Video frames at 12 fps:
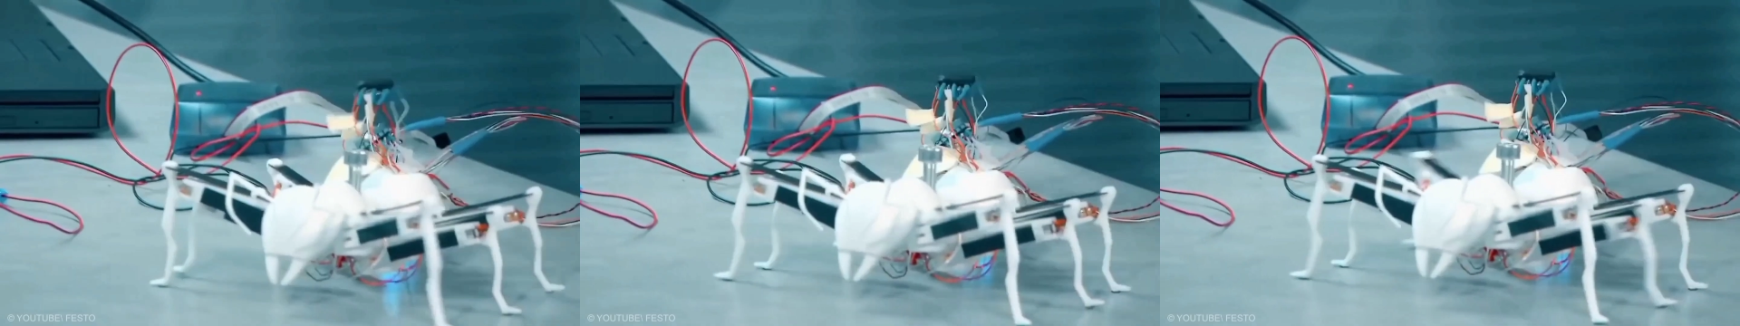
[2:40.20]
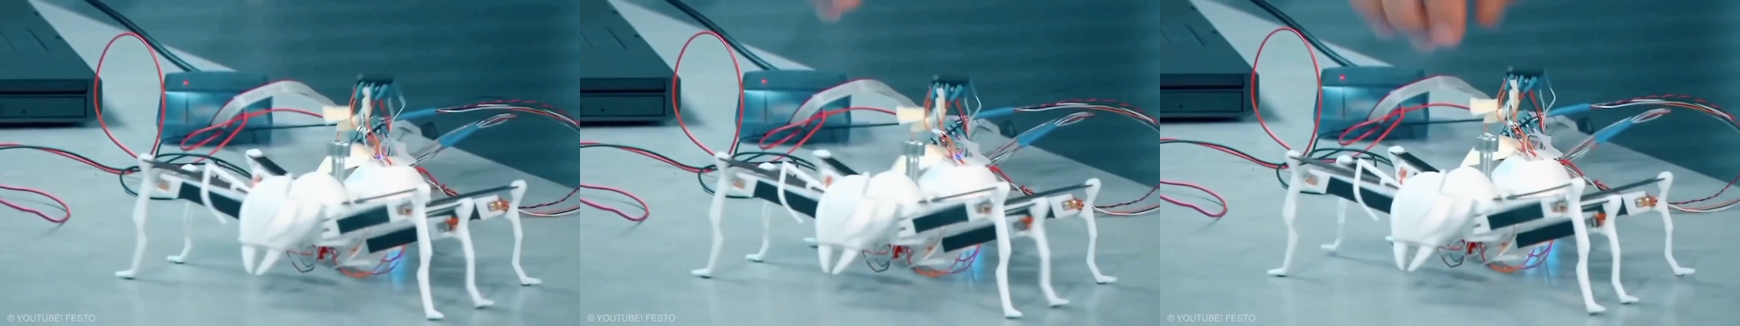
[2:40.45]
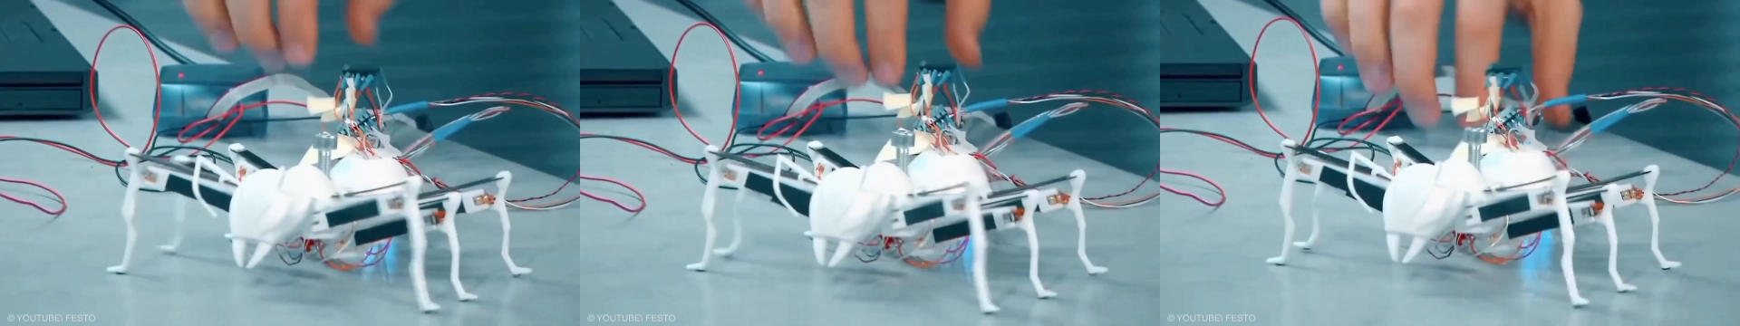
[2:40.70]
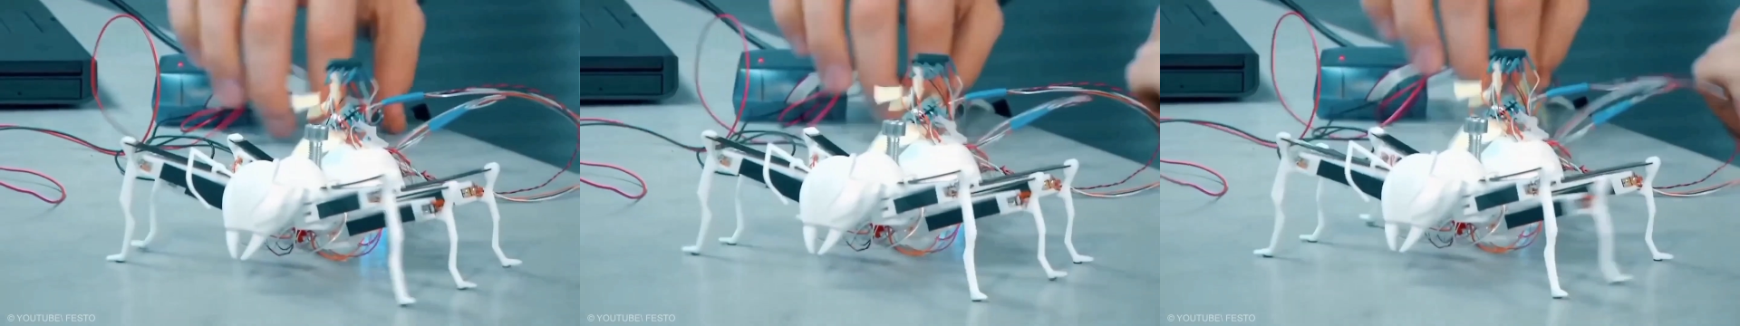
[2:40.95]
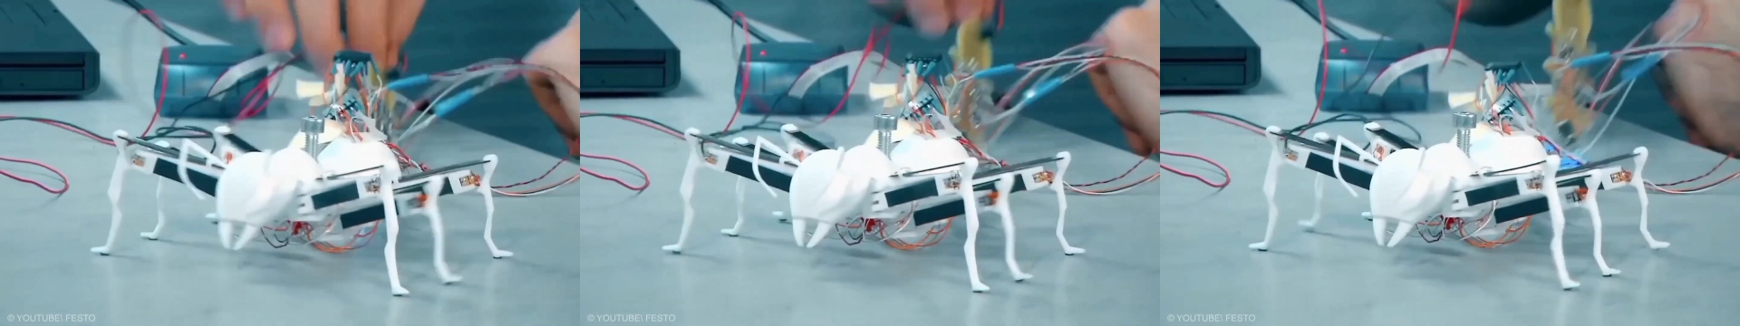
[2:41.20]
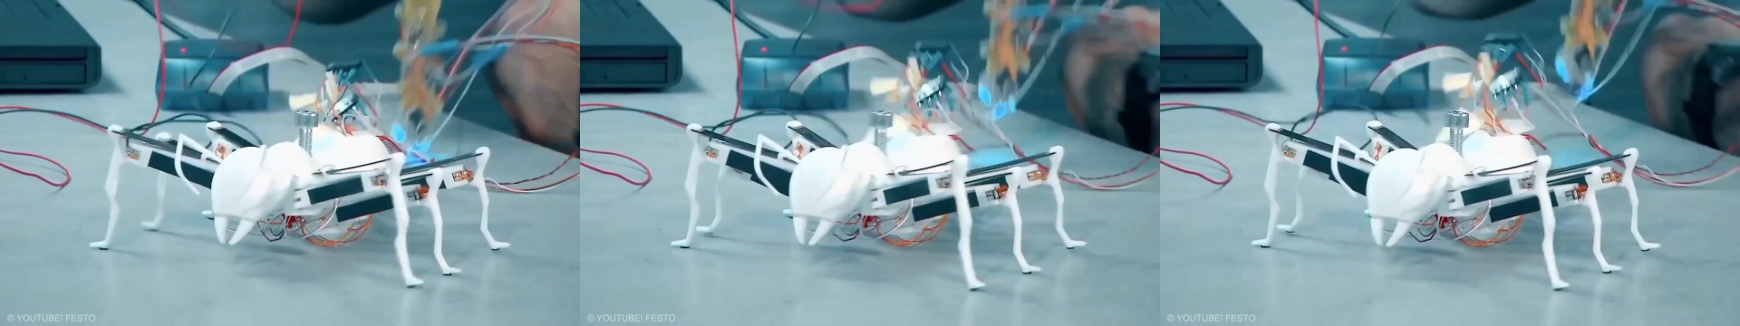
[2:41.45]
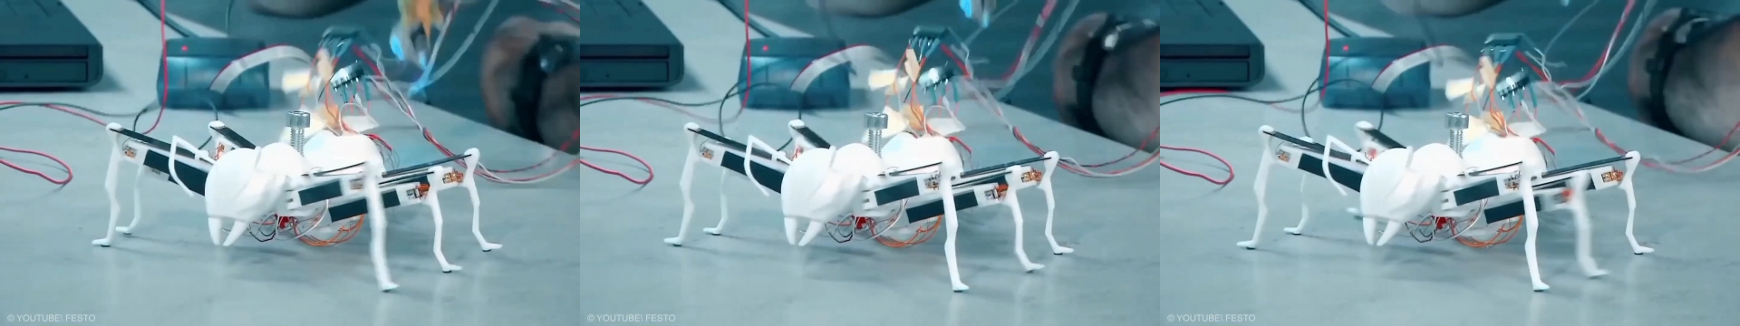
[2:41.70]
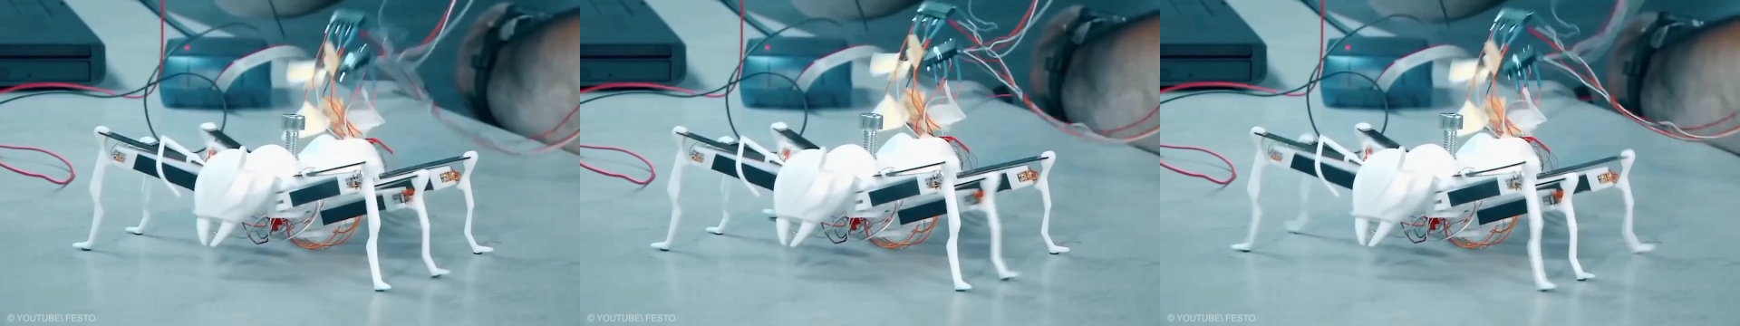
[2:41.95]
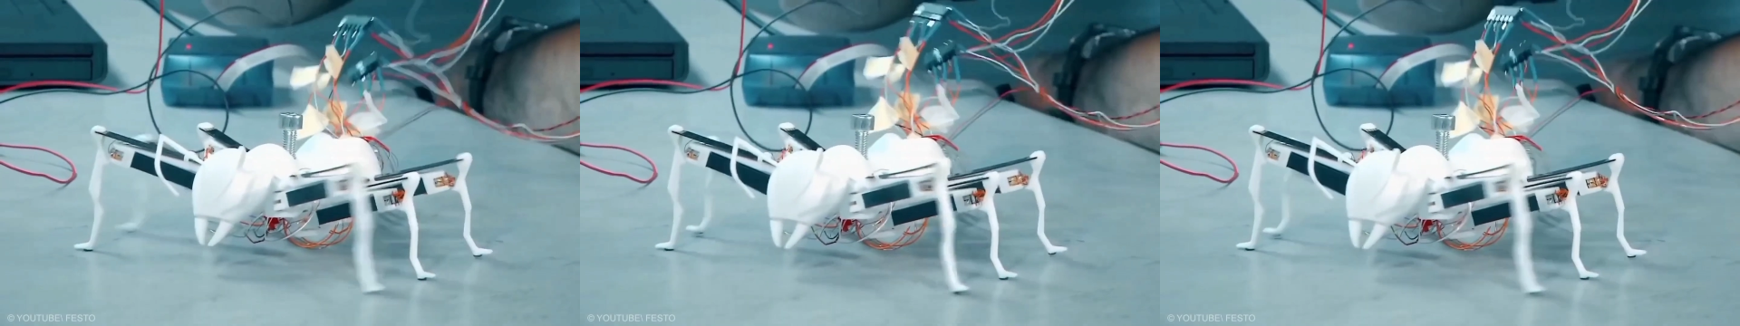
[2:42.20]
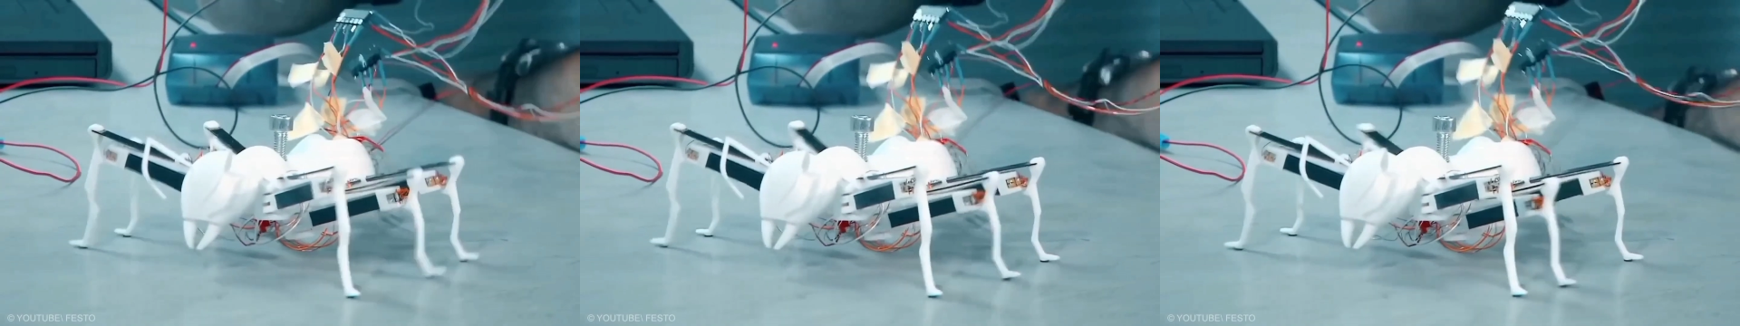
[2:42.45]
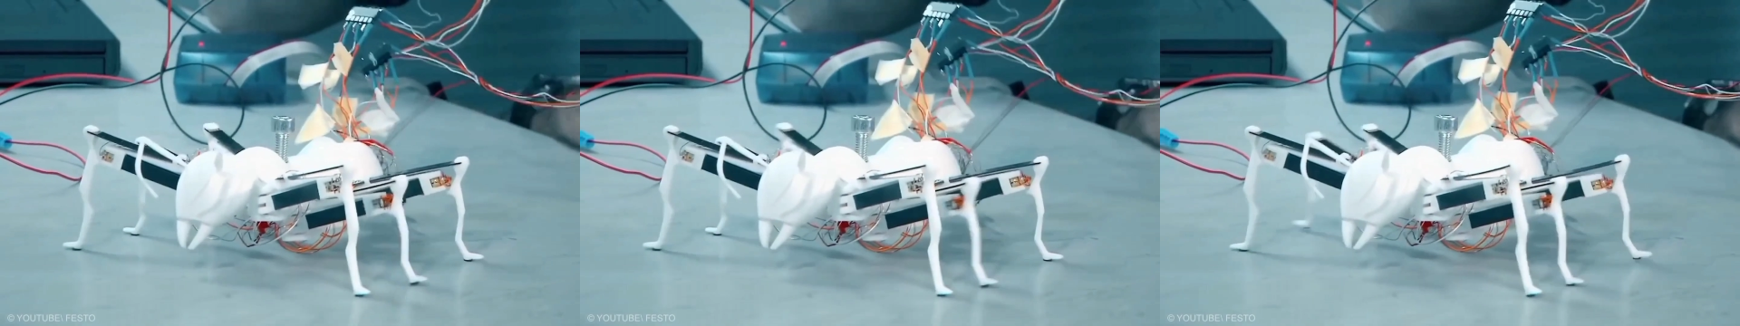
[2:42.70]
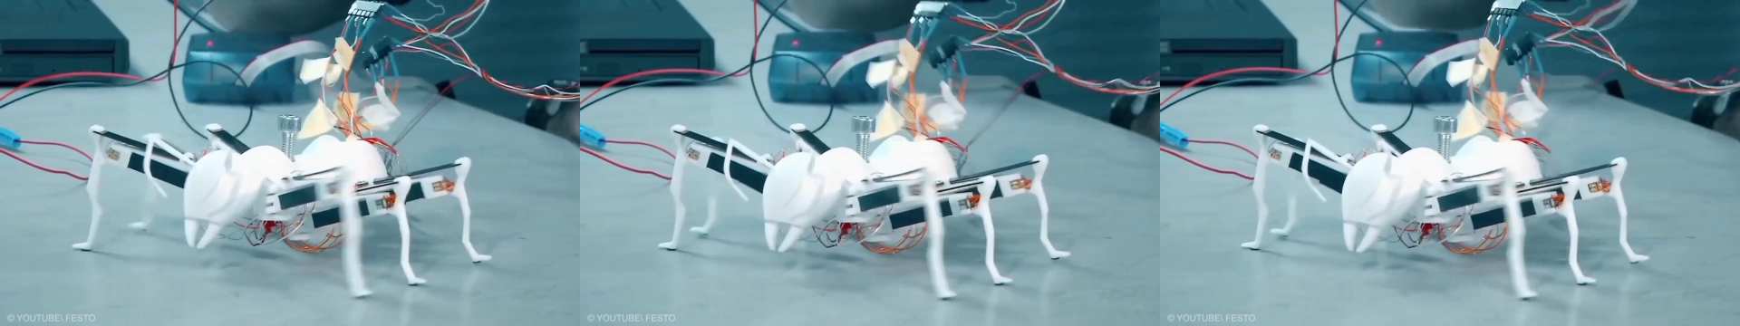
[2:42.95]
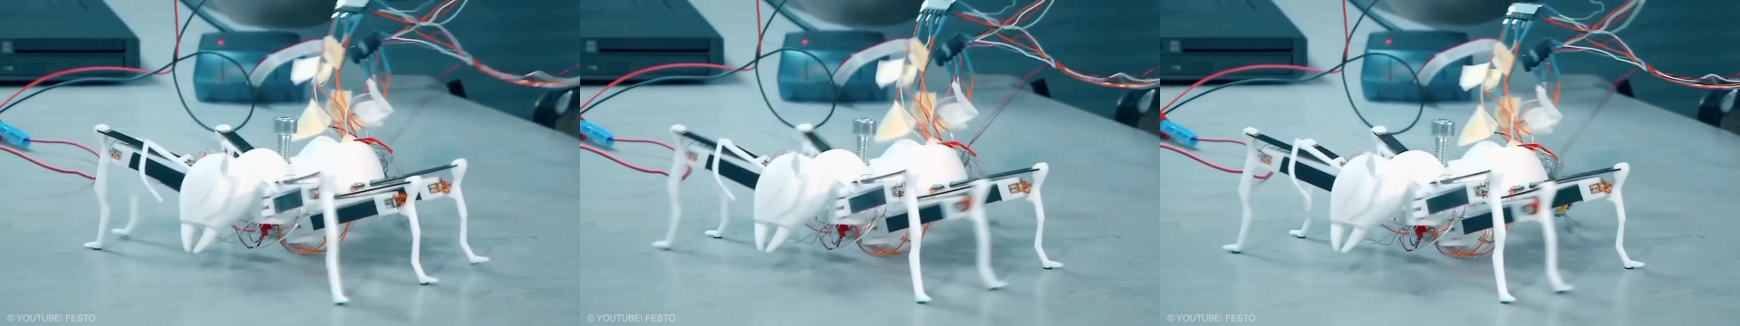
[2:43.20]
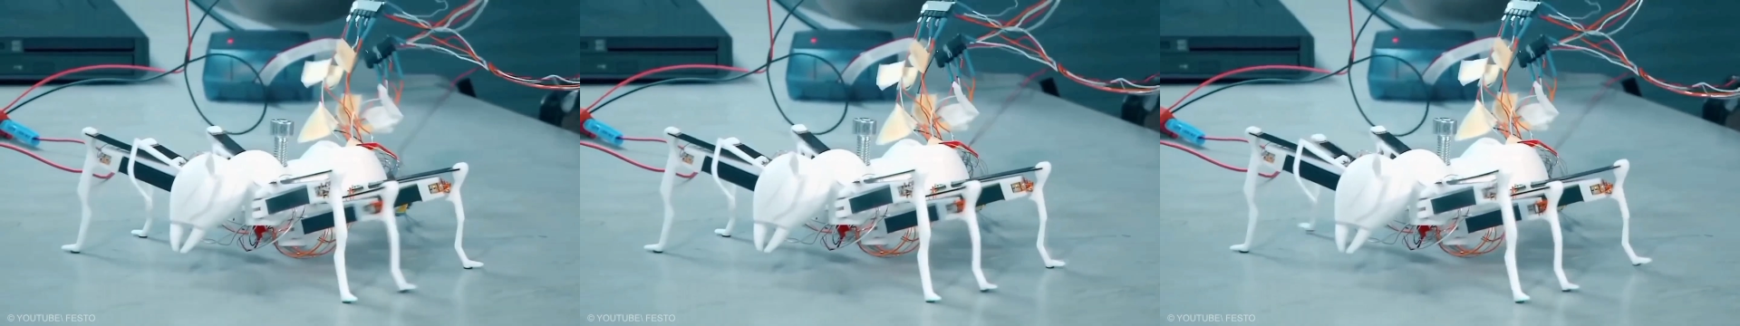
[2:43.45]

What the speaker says: (no speaker visible)